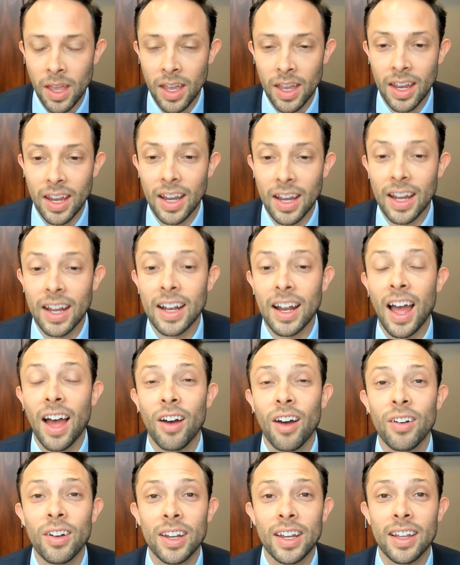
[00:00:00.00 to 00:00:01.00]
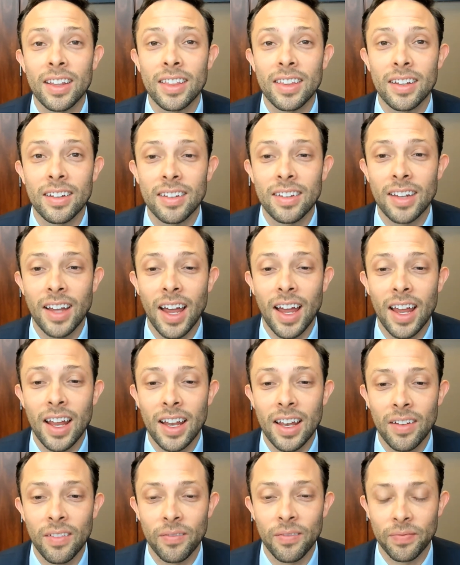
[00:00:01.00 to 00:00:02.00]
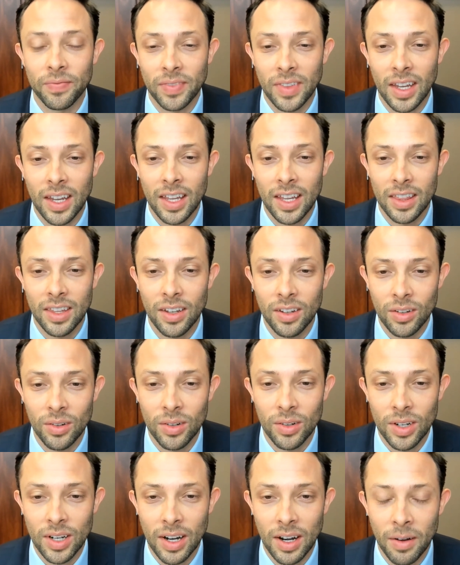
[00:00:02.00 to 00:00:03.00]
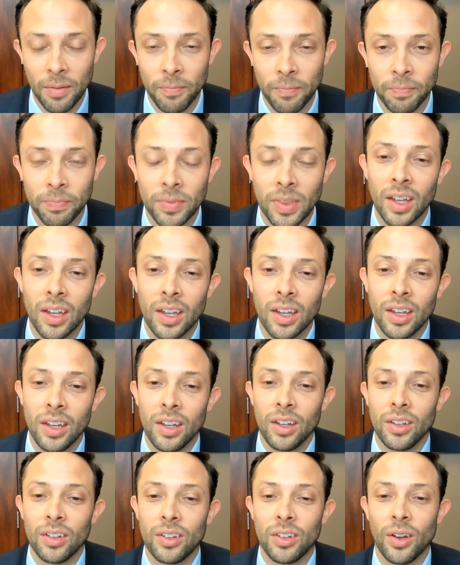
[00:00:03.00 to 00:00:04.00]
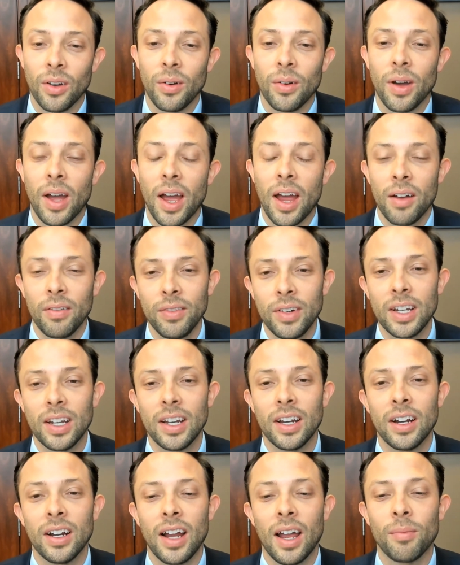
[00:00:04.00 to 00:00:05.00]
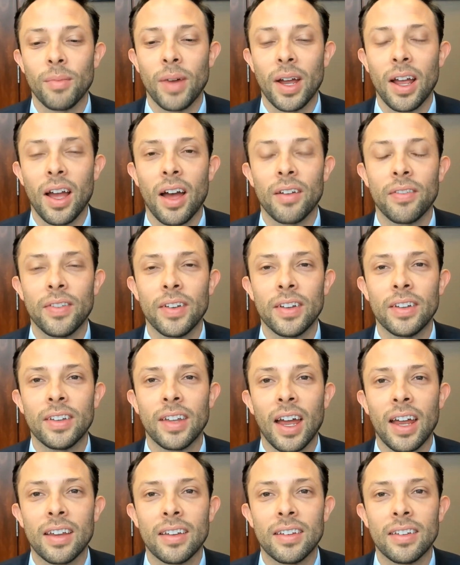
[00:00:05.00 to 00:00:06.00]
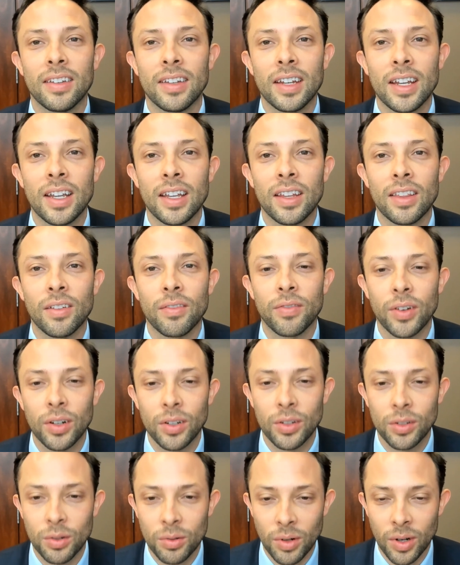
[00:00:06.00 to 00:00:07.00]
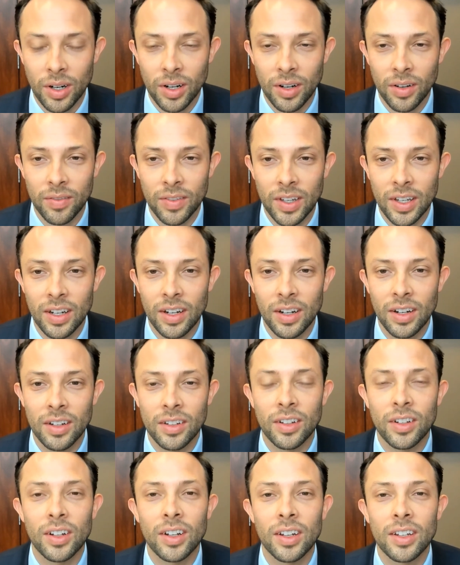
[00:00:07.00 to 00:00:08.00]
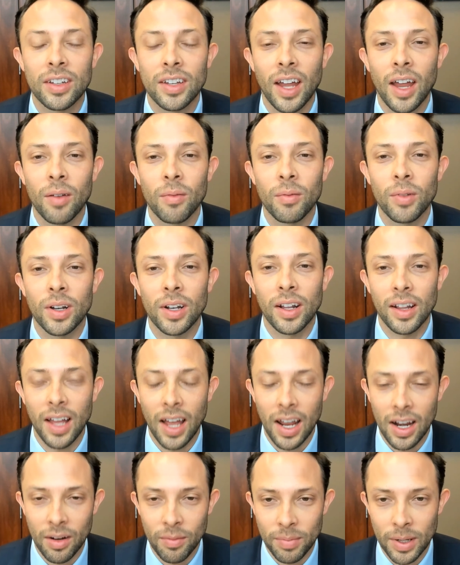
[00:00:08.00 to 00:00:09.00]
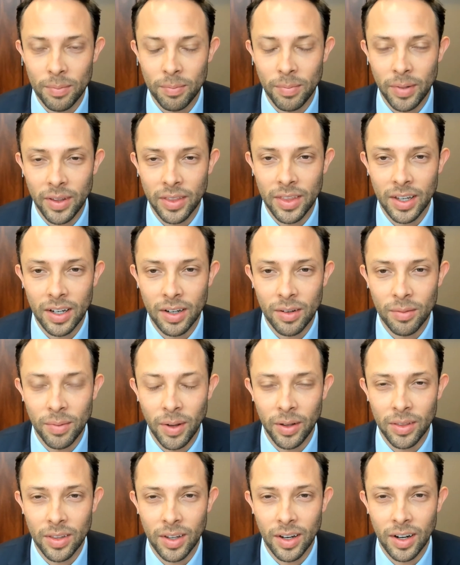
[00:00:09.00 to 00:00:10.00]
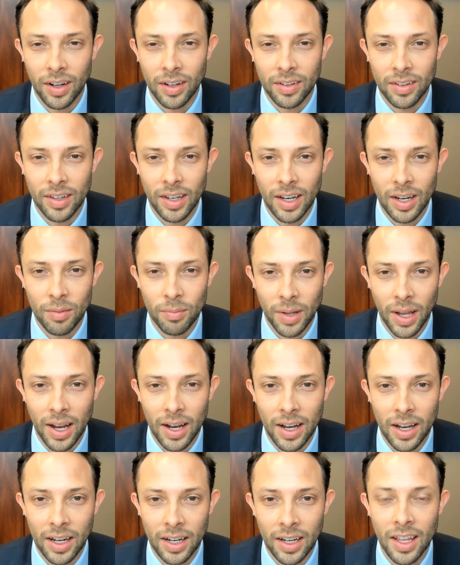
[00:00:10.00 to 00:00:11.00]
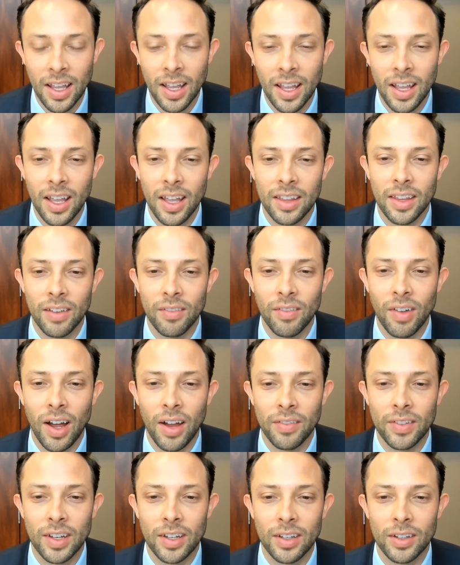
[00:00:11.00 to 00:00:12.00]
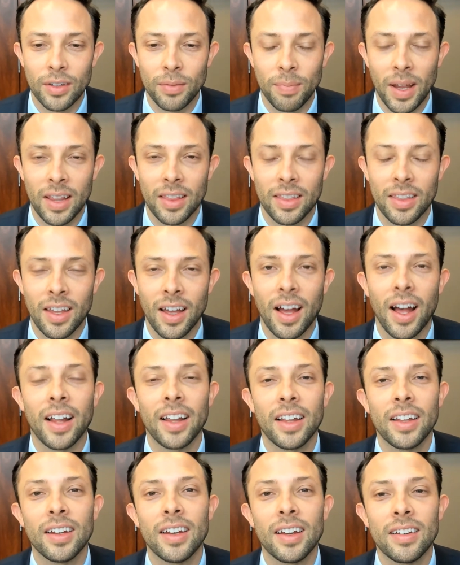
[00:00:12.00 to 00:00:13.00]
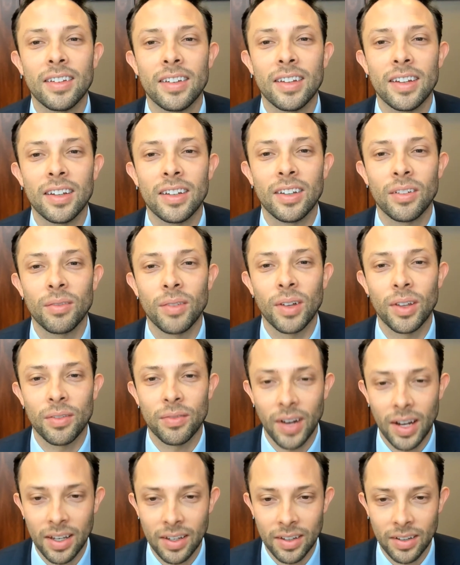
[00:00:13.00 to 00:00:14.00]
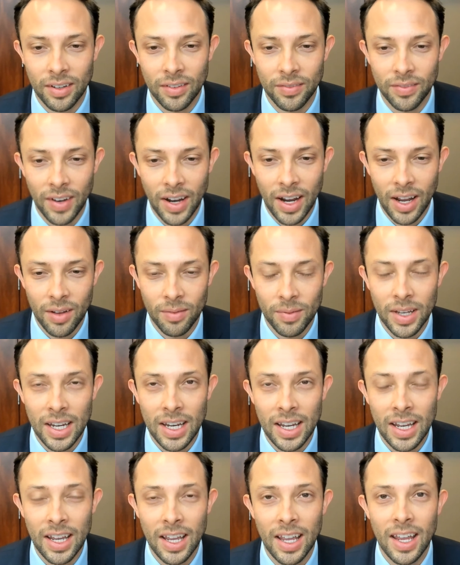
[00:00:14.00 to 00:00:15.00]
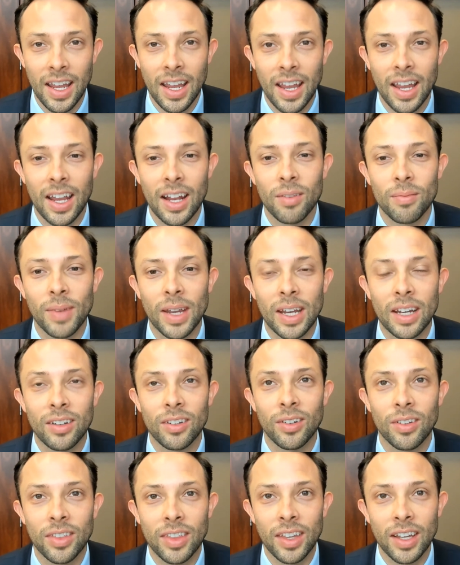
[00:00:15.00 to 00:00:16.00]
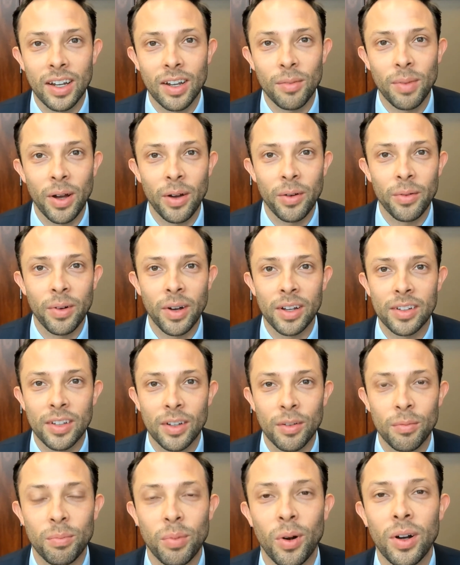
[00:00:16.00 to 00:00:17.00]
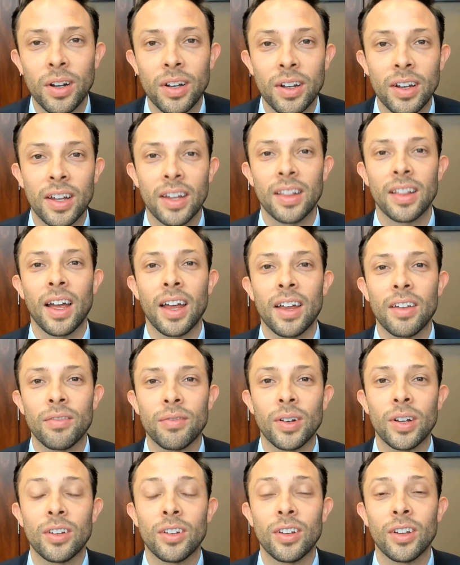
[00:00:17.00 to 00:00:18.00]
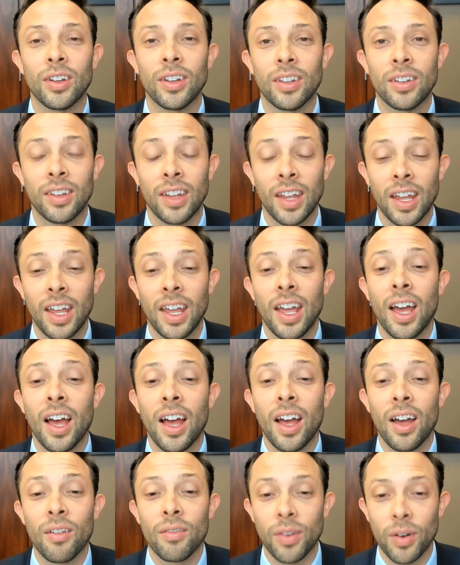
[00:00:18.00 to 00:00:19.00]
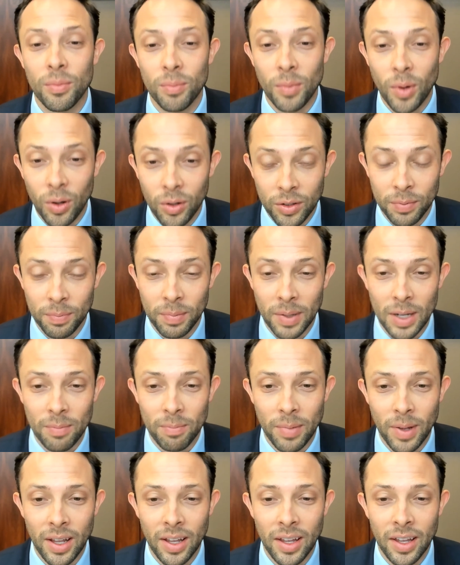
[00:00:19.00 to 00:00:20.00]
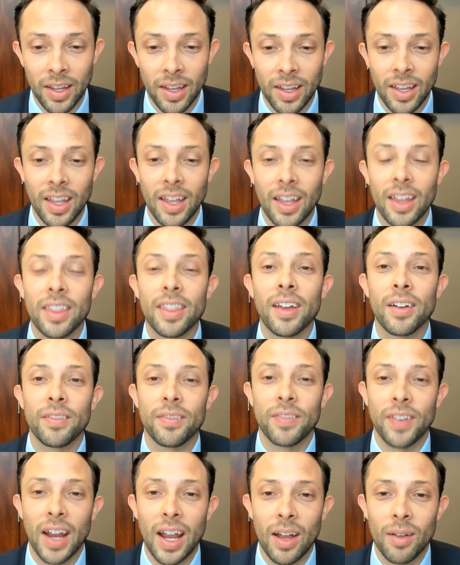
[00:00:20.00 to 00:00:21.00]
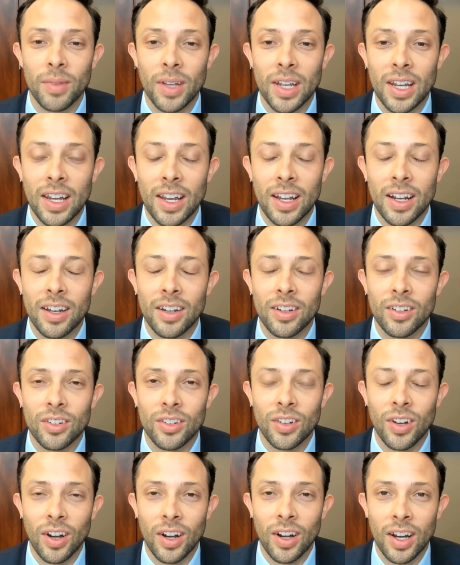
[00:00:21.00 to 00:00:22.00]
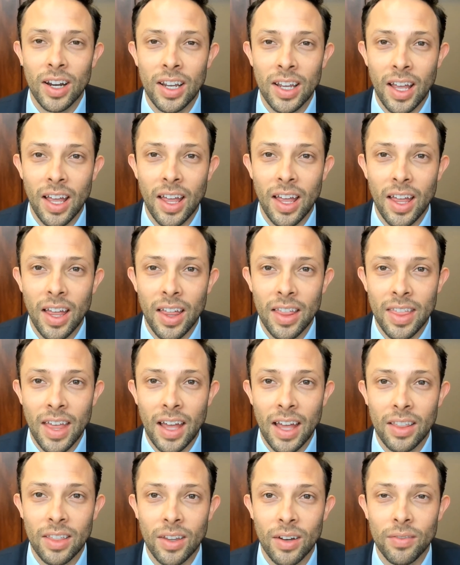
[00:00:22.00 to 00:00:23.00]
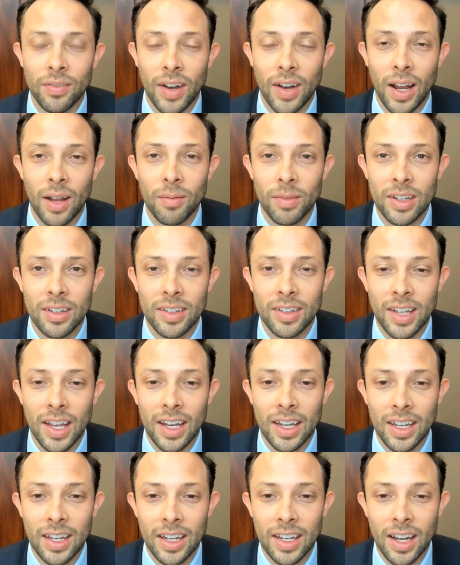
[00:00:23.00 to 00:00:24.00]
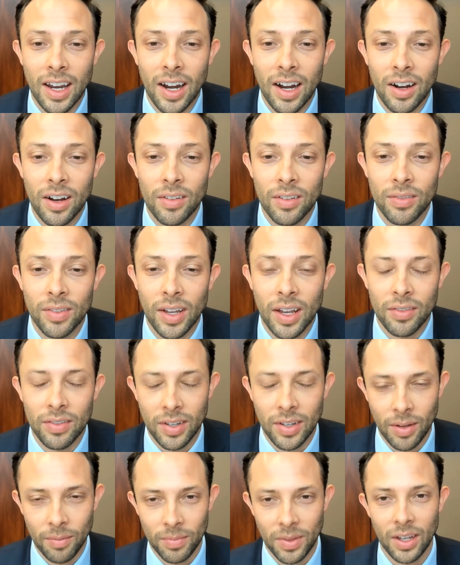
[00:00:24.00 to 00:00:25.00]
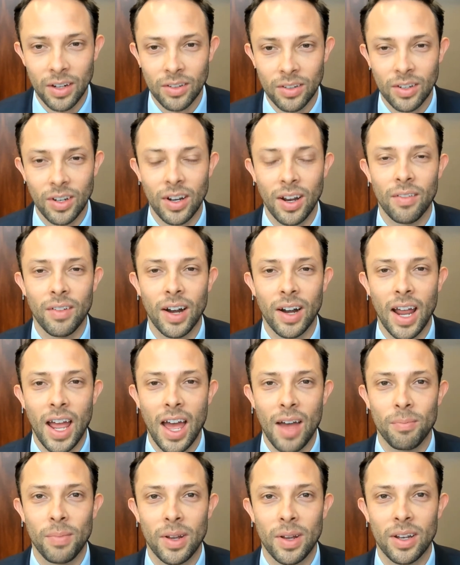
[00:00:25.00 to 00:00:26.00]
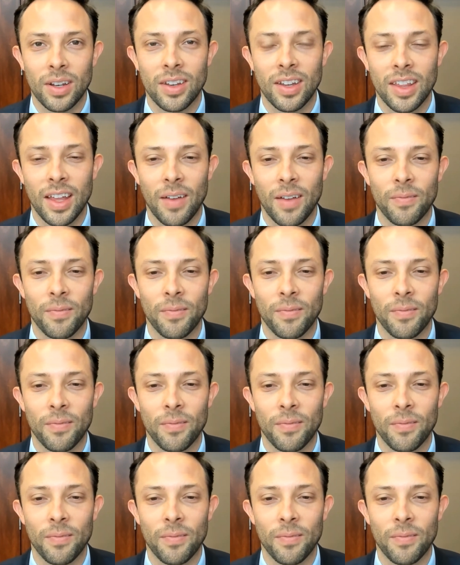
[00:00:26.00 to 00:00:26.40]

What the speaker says: and how to get this done in the new year. So every year at my office, I see the first quarter of the year is a good time when a lot of people think about their estate planning. They've often spent the holiday season with friends and family, and it makes you think about what's important in life, which is, for most people, their family and ensuring that their family is taken care of if something should ever happen to them.